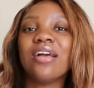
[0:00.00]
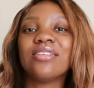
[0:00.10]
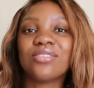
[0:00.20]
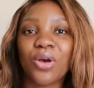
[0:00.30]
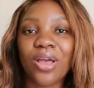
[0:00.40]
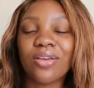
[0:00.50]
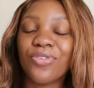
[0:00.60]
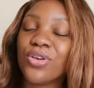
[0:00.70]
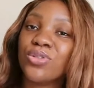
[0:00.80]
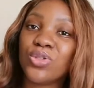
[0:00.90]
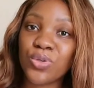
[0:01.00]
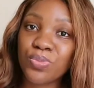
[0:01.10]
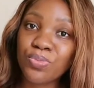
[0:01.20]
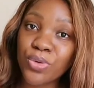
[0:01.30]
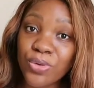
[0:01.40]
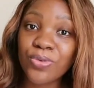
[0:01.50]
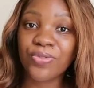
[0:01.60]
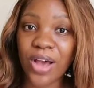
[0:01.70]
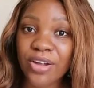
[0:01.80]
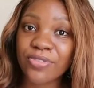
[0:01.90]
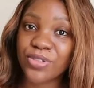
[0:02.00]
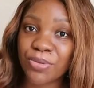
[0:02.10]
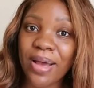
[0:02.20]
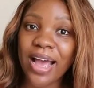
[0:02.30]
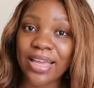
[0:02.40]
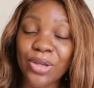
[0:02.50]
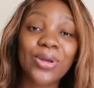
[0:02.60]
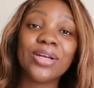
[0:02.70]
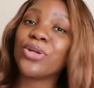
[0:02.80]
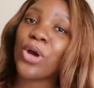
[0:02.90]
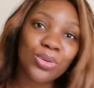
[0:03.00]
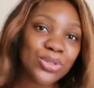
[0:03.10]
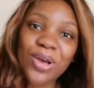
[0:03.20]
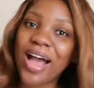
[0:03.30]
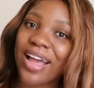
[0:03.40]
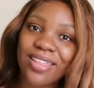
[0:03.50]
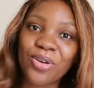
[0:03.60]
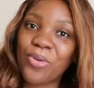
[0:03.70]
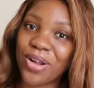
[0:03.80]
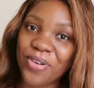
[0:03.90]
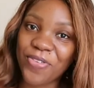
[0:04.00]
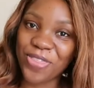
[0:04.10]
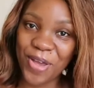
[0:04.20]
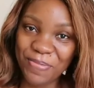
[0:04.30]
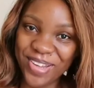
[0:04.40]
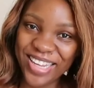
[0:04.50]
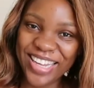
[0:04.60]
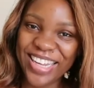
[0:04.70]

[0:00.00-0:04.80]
So if you do move out of Dubai, you can go to either one of them.